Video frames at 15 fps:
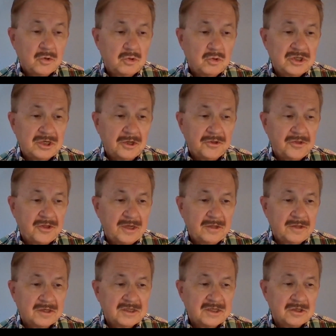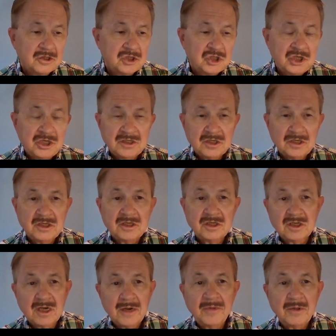who still think that since Jesus
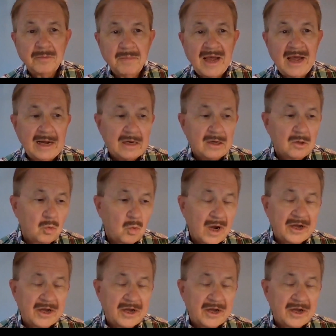is coming back,